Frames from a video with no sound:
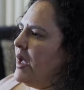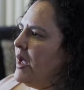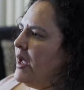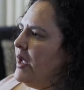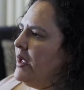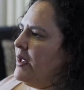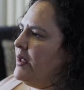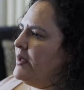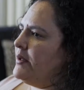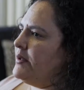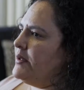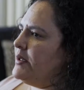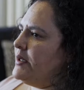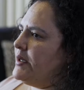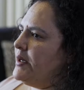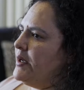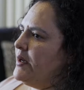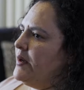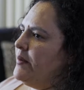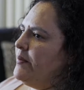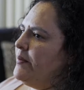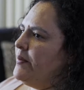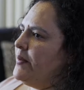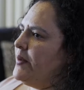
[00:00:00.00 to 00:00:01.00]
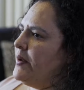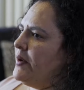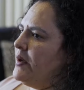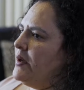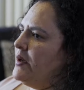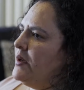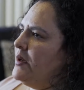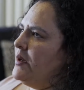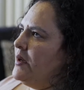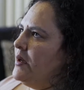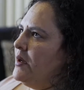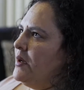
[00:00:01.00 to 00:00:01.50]
I ended up
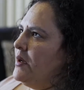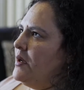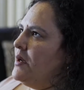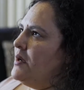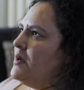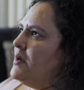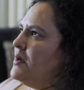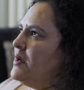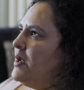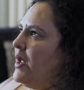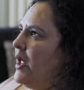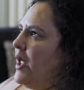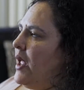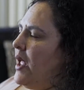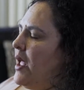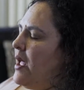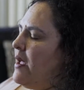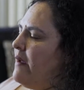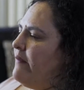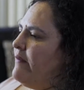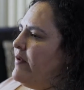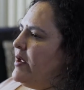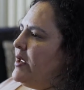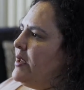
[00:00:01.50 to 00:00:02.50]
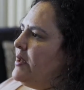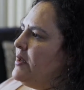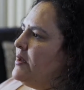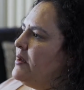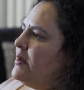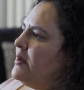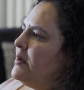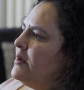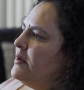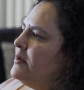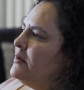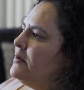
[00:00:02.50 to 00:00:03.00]

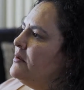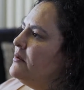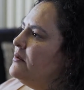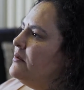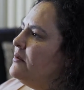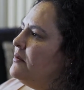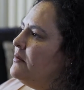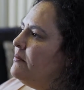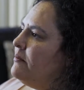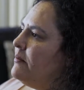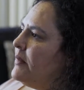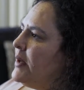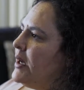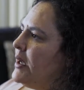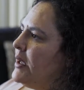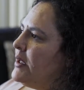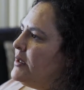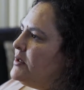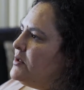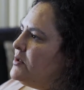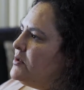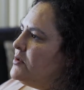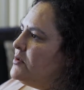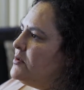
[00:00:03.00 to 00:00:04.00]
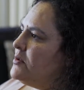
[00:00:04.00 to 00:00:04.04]
having my